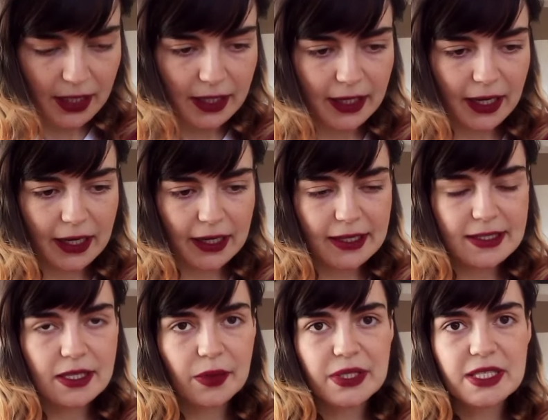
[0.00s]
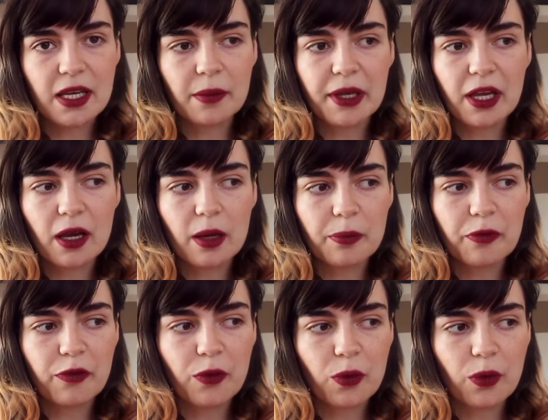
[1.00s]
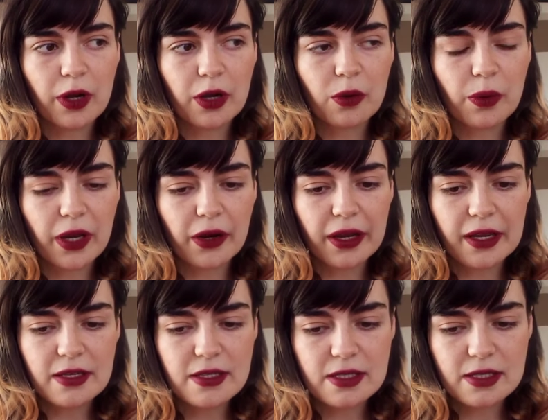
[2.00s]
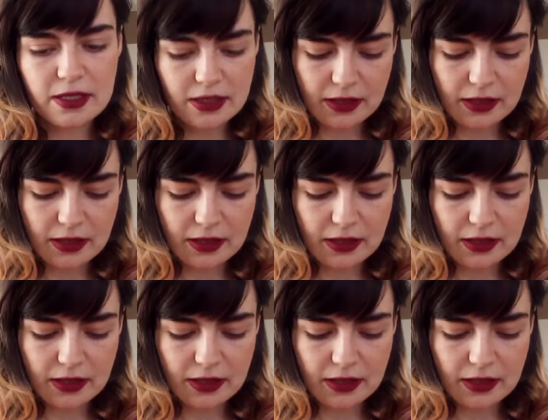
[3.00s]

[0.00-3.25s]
Okay, let's see what's coming up for Aquarius